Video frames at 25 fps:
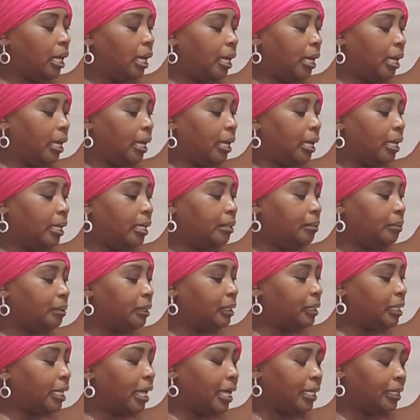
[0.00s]
and he would
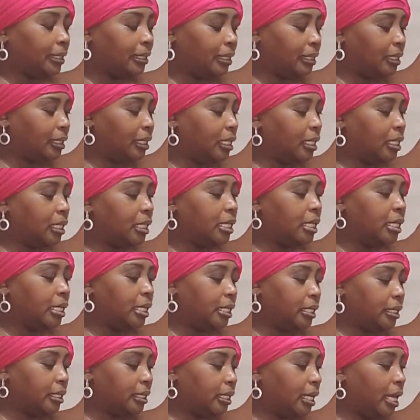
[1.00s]
stash his gun,
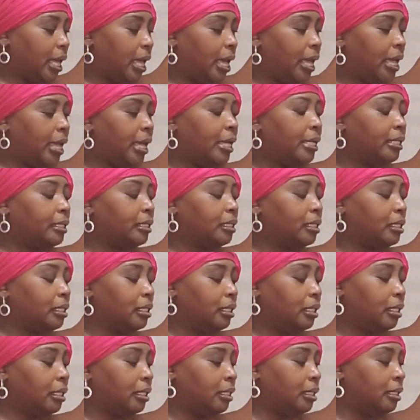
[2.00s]
his cash,
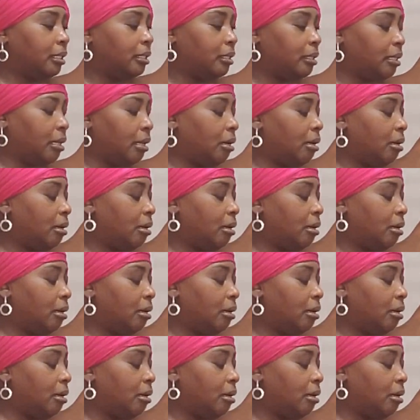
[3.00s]
his